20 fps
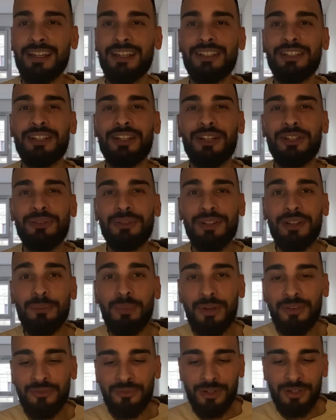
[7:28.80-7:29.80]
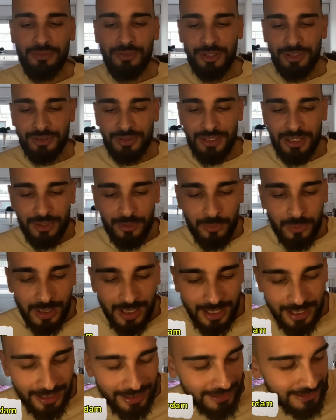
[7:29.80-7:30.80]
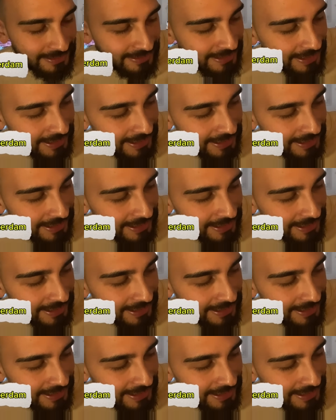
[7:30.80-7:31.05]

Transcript: The country number three for today was